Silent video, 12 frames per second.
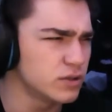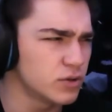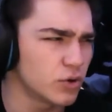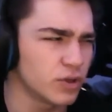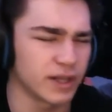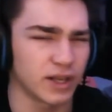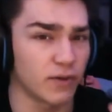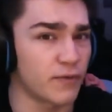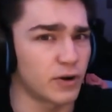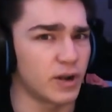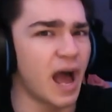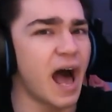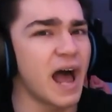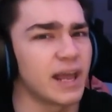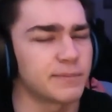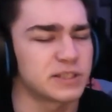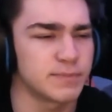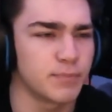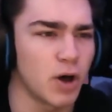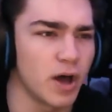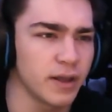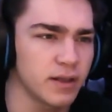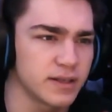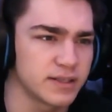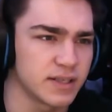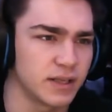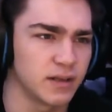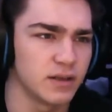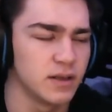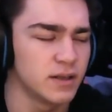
or like a very high up spot, because like,